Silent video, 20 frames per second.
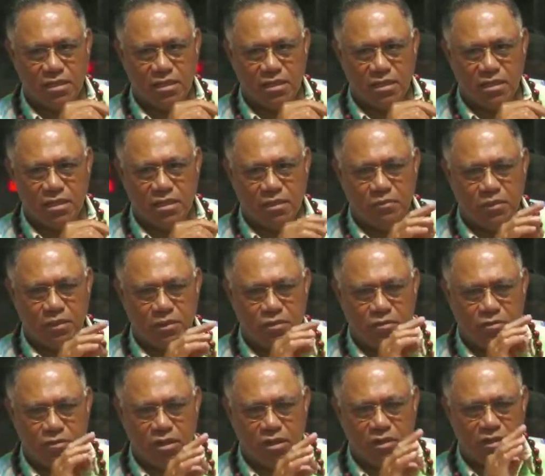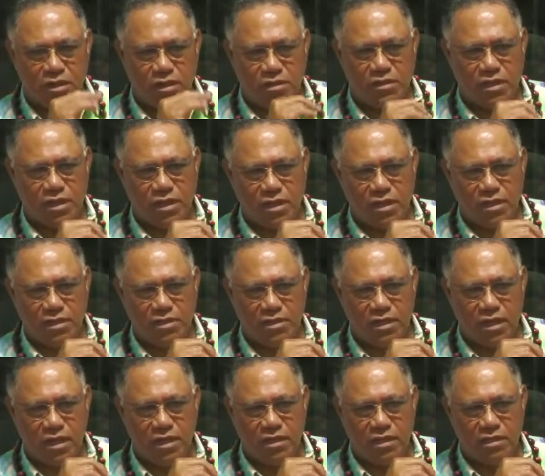Number three things that is
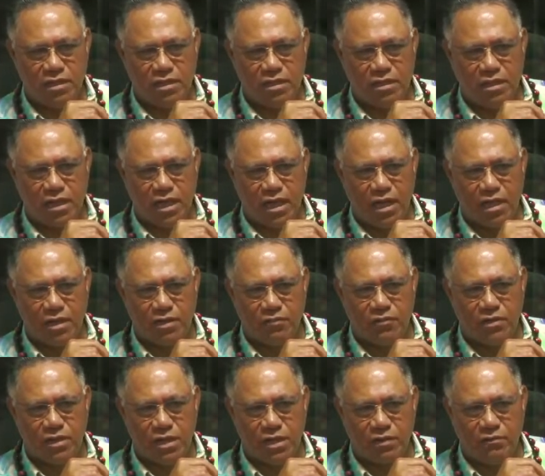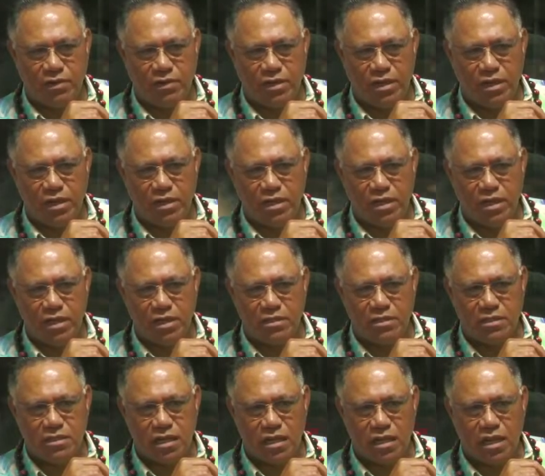inside the Ark of the Covenant is
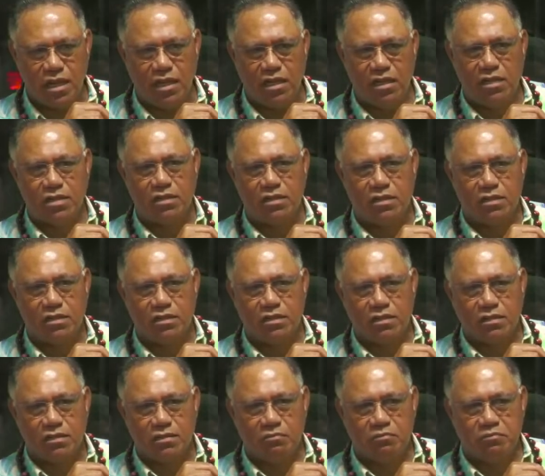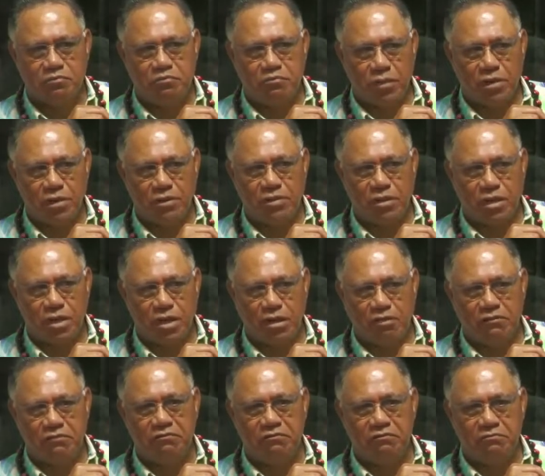the pot
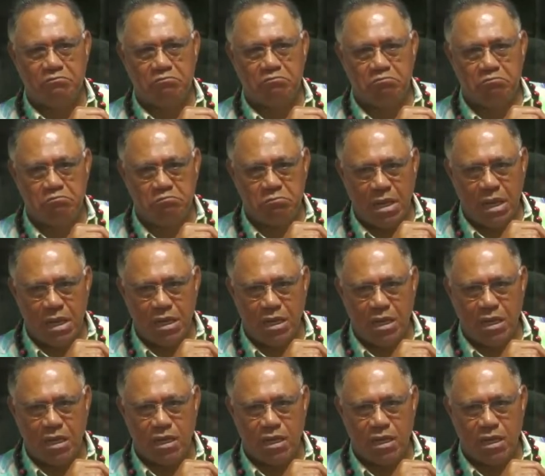of manna.